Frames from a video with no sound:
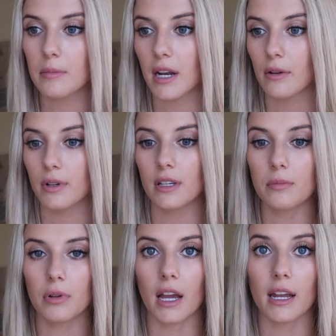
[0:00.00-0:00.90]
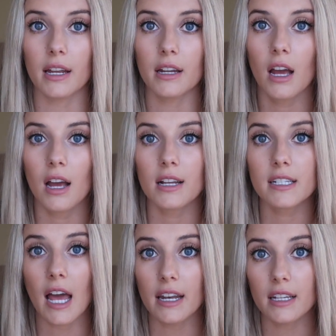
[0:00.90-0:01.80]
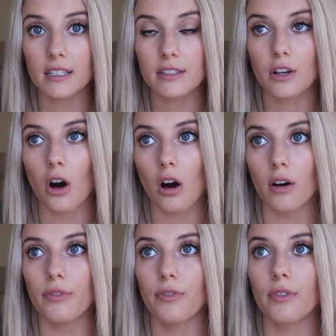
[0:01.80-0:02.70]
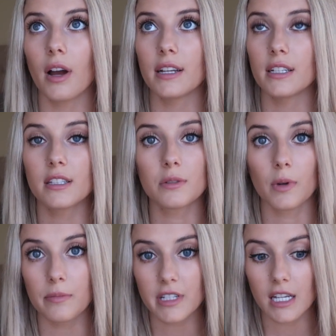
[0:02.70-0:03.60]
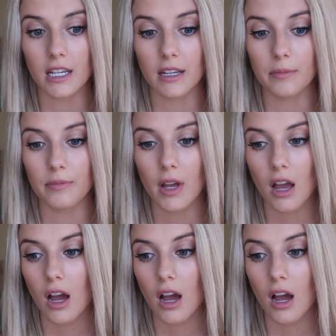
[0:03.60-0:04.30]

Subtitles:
but I really played tennis, golf, I did swim team,